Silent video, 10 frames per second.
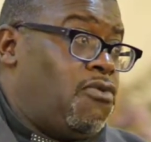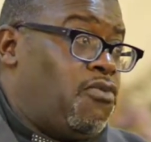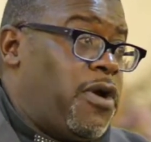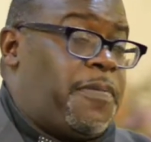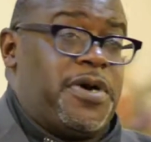
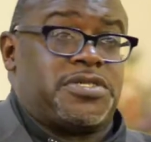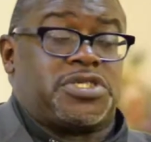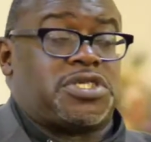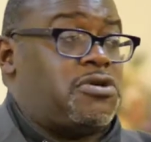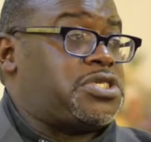We put
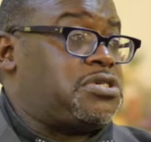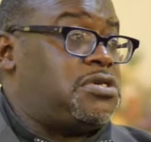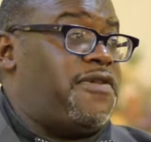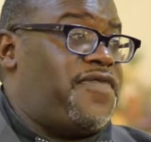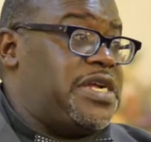
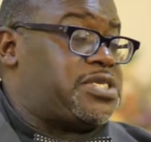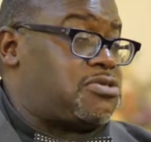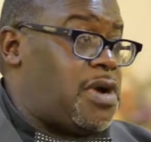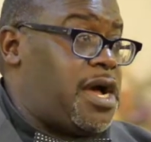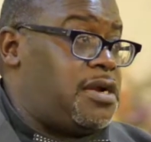social events
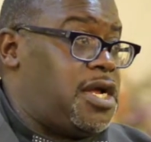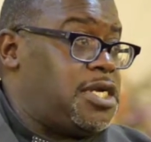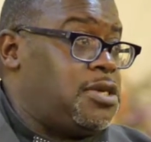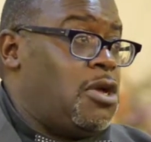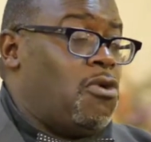around
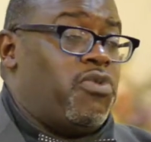us.